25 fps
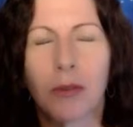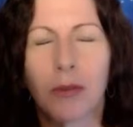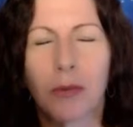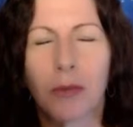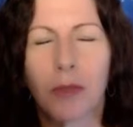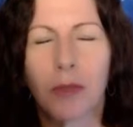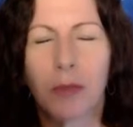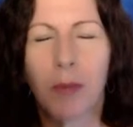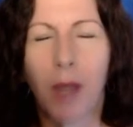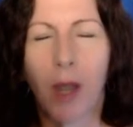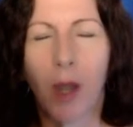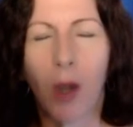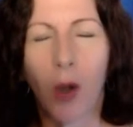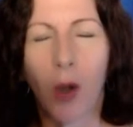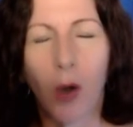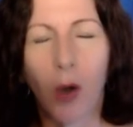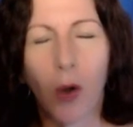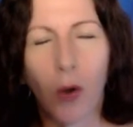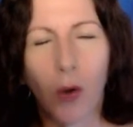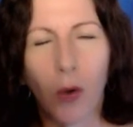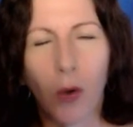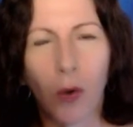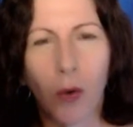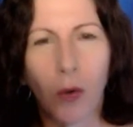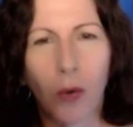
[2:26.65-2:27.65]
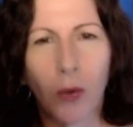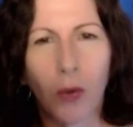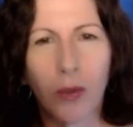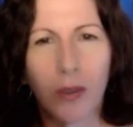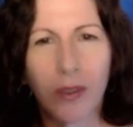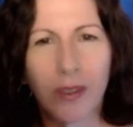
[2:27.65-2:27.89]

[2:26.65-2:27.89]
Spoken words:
with my whole